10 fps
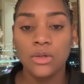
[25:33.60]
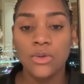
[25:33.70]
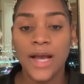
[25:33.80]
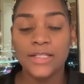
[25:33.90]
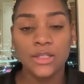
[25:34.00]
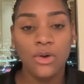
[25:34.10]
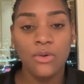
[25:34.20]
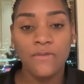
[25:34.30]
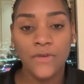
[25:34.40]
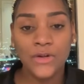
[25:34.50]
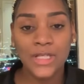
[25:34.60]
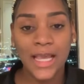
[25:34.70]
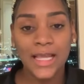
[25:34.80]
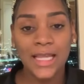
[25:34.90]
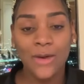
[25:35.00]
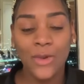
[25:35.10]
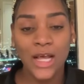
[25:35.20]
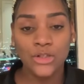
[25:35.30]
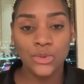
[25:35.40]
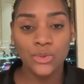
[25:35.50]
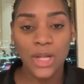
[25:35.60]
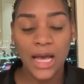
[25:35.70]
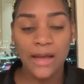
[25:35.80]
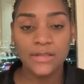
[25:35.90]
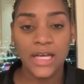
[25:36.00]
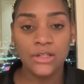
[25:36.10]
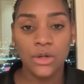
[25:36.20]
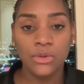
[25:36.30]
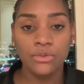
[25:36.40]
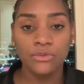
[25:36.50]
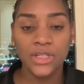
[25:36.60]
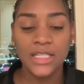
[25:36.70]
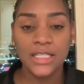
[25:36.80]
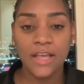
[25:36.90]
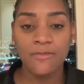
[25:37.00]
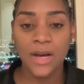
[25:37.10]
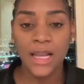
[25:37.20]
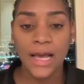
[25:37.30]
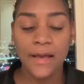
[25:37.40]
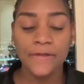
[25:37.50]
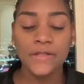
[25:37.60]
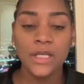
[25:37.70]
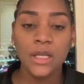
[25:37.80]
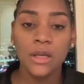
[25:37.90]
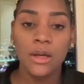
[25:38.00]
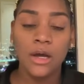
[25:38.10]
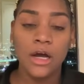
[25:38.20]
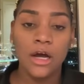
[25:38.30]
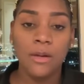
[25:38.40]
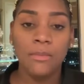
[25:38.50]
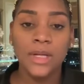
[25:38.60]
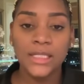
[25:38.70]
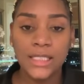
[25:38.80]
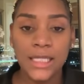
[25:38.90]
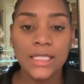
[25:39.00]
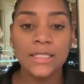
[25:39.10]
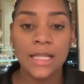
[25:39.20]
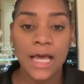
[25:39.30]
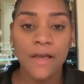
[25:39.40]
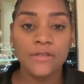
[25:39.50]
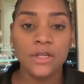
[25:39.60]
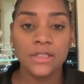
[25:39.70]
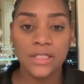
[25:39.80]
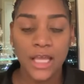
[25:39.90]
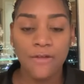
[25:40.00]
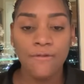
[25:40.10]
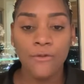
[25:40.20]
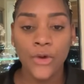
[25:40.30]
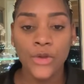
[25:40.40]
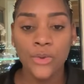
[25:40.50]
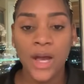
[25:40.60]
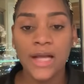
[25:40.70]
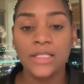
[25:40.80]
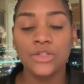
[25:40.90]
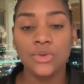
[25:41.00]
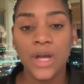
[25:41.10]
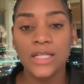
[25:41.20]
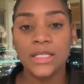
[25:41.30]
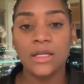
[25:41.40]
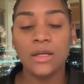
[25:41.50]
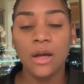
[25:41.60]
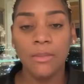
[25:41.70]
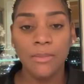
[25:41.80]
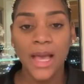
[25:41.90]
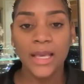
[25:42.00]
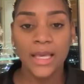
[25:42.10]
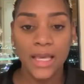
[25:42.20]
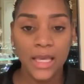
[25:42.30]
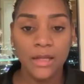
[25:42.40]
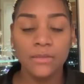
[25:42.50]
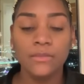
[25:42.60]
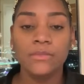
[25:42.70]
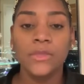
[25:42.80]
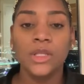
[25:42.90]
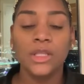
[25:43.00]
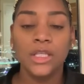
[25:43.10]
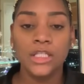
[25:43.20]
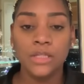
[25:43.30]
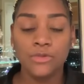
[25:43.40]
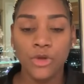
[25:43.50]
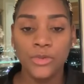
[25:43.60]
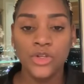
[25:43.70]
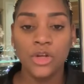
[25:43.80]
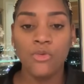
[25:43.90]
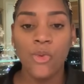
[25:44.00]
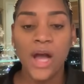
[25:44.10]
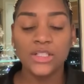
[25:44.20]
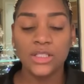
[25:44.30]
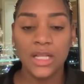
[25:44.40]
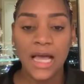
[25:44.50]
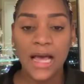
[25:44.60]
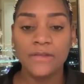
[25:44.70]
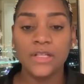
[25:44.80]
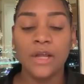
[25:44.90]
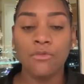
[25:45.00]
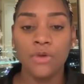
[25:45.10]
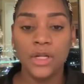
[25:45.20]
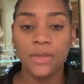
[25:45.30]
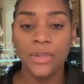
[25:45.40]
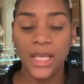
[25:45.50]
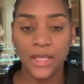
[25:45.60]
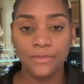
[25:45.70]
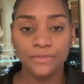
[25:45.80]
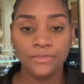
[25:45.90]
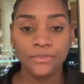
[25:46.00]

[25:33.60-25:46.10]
you guys know firsthand that when I do lives, I don't really save my lives. But these lives are saved for you guys, that you guys can come back in the subscription and watch the lives and run the play.